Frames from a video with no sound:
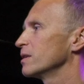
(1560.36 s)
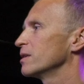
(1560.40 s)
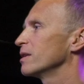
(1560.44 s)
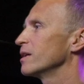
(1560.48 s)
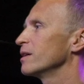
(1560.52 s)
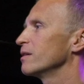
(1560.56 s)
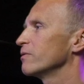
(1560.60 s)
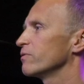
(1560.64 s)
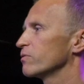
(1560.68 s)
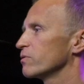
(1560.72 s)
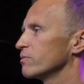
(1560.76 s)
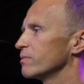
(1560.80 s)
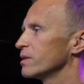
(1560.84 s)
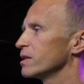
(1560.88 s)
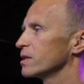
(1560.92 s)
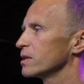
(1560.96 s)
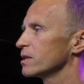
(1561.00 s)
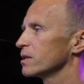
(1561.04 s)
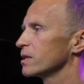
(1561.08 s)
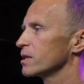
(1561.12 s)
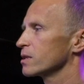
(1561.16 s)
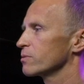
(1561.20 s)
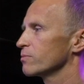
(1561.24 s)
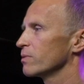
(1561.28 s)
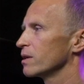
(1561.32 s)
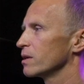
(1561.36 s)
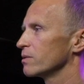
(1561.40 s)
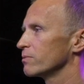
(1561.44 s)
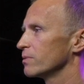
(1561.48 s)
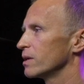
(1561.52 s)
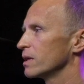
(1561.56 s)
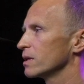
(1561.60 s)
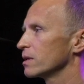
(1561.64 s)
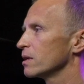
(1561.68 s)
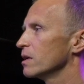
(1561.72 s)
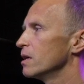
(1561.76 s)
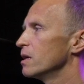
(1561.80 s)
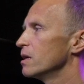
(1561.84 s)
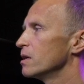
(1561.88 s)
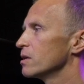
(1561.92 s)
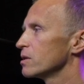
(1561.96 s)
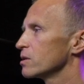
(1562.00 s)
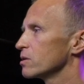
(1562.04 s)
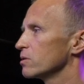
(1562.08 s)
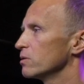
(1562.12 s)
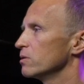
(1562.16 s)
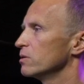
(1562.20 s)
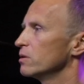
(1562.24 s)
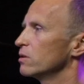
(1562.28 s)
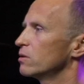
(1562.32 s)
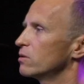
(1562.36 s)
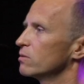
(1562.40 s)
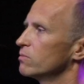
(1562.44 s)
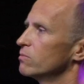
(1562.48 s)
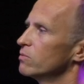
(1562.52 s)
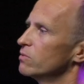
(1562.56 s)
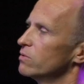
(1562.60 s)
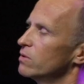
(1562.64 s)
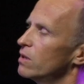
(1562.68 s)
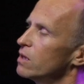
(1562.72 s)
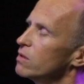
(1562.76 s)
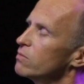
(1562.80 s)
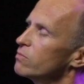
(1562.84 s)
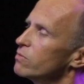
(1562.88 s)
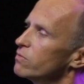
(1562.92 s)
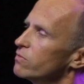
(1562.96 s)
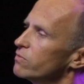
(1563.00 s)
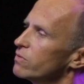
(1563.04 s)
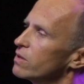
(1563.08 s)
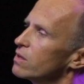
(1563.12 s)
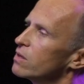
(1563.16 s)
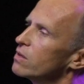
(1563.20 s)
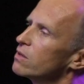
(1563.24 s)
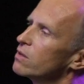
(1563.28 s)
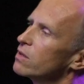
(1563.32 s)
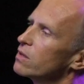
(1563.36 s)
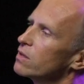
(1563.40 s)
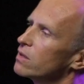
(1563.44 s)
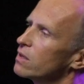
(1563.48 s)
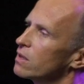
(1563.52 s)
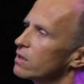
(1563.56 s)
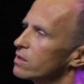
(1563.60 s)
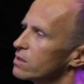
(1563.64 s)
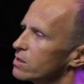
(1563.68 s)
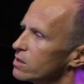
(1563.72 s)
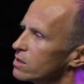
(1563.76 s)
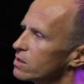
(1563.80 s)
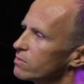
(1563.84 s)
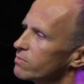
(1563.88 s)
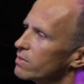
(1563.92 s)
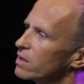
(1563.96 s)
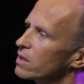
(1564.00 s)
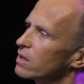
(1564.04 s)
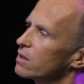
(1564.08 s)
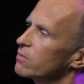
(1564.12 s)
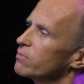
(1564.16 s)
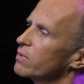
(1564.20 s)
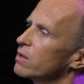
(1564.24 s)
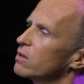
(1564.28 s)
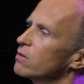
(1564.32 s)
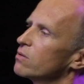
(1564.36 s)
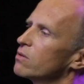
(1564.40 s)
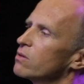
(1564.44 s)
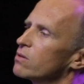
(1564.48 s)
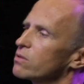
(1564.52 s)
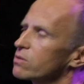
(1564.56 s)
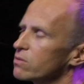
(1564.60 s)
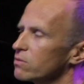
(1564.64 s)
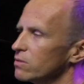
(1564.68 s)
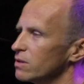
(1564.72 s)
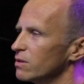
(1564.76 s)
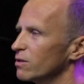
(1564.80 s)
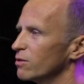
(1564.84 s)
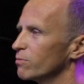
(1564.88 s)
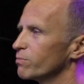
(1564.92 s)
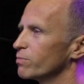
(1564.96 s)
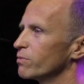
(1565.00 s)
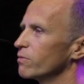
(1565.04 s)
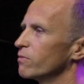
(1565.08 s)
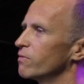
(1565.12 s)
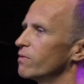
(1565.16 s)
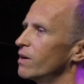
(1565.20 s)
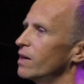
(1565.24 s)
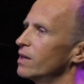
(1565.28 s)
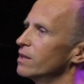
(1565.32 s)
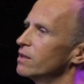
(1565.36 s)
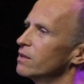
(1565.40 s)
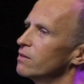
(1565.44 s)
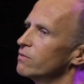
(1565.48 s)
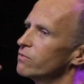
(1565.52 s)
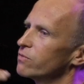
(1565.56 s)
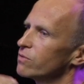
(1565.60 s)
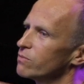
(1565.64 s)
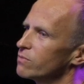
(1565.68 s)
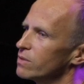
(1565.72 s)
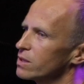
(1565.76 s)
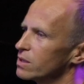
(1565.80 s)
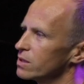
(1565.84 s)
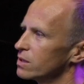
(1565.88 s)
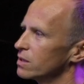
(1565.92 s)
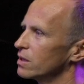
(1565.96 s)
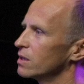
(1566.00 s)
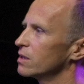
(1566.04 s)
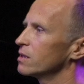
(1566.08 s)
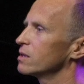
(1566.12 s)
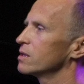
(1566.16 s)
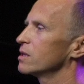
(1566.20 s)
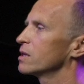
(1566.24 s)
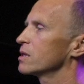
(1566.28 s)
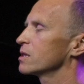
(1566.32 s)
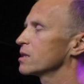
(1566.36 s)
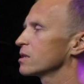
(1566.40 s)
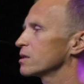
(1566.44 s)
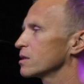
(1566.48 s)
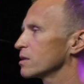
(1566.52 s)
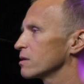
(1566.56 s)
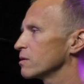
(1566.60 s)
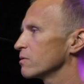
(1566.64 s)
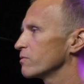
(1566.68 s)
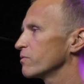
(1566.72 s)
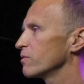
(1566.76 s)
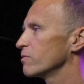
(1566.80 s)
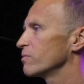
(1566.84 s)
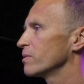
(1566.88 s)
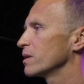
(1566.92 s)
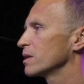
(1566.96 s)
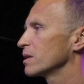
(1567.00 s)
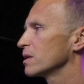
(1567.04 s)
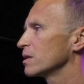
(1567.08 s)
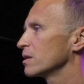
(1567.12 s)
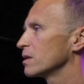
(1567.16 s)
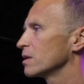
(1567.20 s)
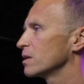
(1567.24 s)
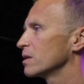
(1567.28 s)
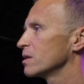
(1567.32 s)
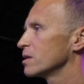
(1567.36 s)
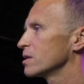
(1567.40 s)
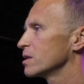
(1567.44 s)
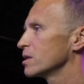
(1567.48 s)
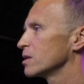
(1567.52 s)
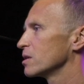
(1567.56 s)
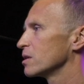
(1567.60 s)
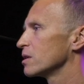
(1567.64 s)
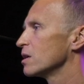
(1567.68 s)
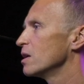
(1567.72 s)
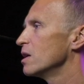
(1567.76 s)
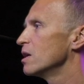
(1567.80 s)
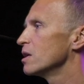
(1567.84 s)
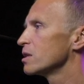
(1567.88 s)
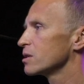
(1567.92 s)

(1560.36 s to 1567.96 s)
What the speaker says: the information as well, right? So you need to not move down the decision making, but you also need to provide the information that is necessary for making the decision.